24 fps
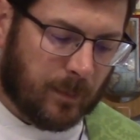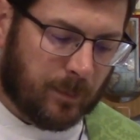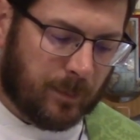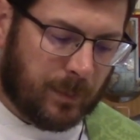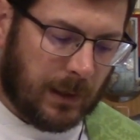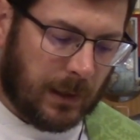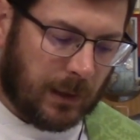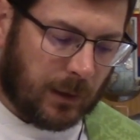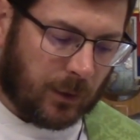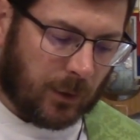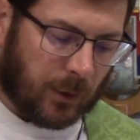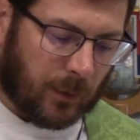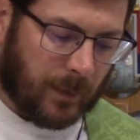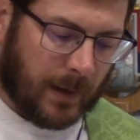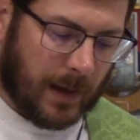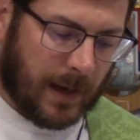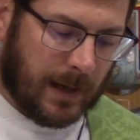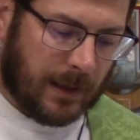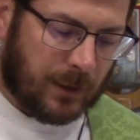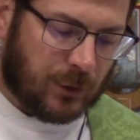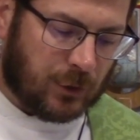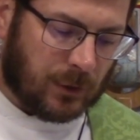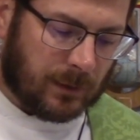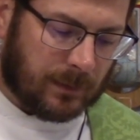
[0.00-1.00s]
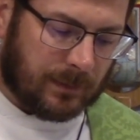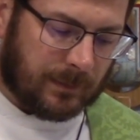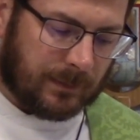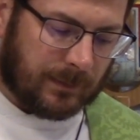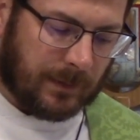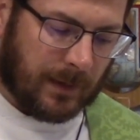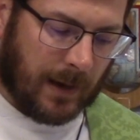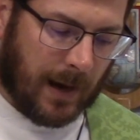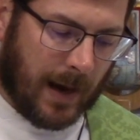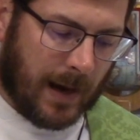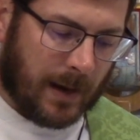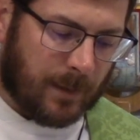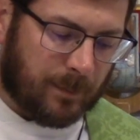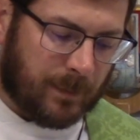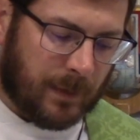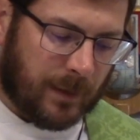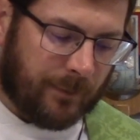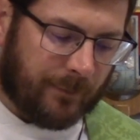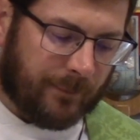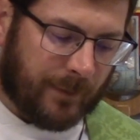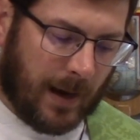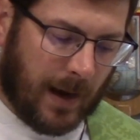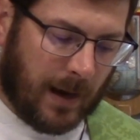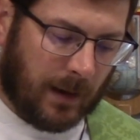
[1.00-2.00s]
Be courageous and
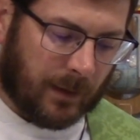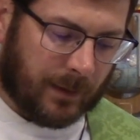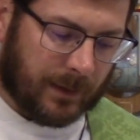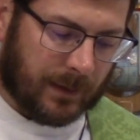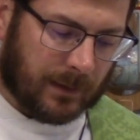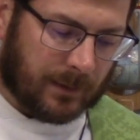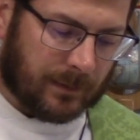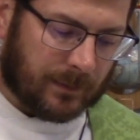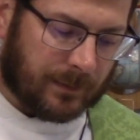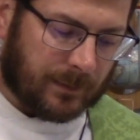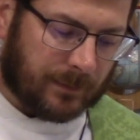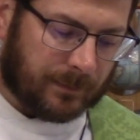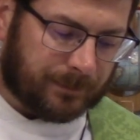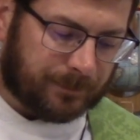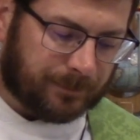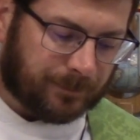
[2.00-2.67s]
be valiant."